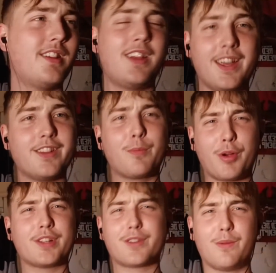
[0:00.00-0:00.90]
In the
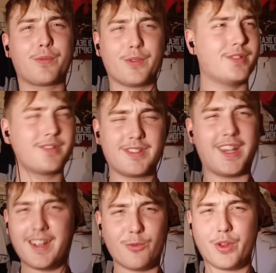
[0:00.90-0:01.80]
press conference
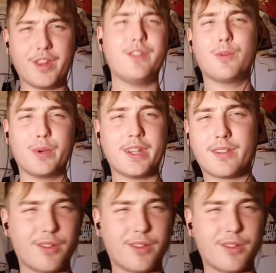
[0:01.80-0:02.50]
within the week, not